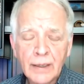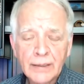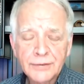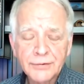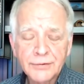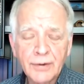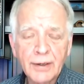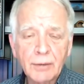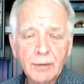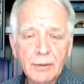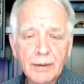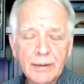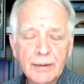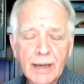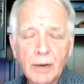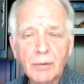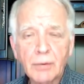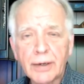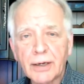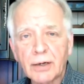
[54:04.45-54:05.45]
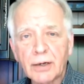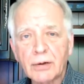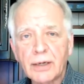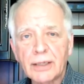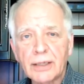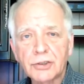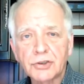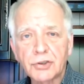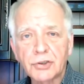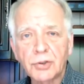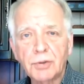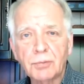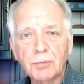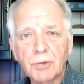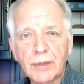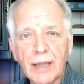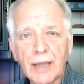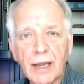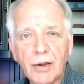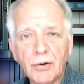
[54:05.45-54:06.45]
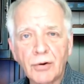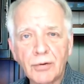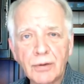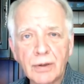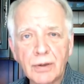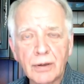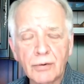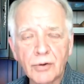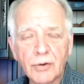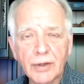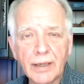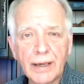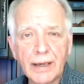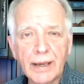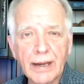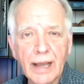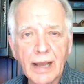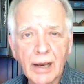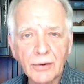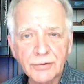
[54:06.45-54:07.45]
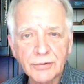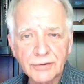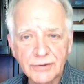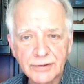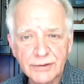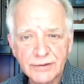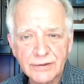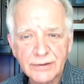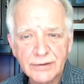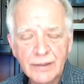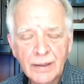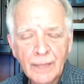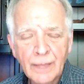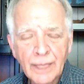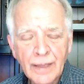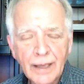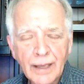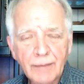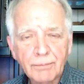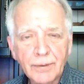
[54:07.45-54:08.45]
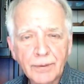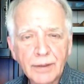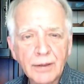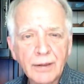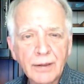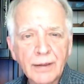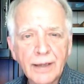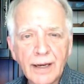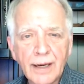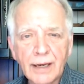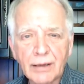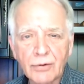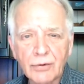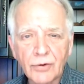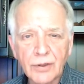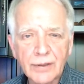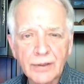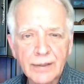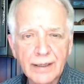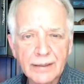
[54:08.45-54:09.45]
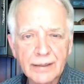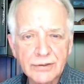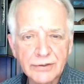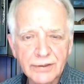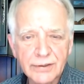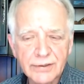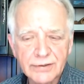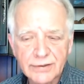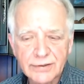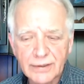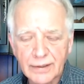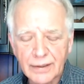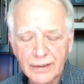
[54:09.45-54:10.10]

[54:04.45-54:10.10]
So anyway, now we're here in June. We're down looking at houses, and Bill and I looked at just.